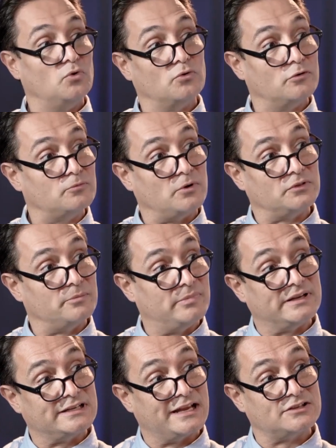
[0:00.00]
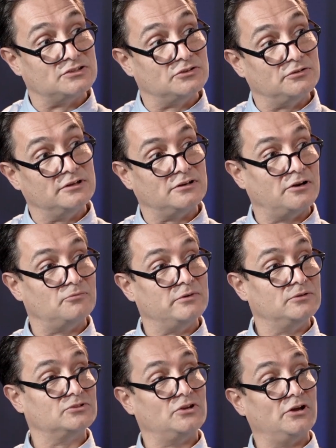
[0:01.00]
more of what the big techs are doing, like
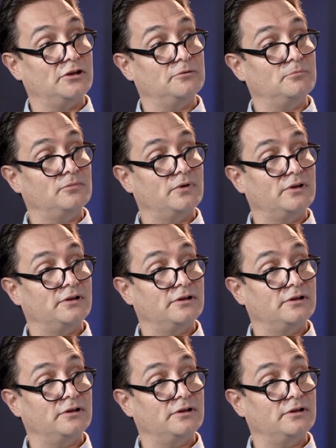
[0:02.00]
real-time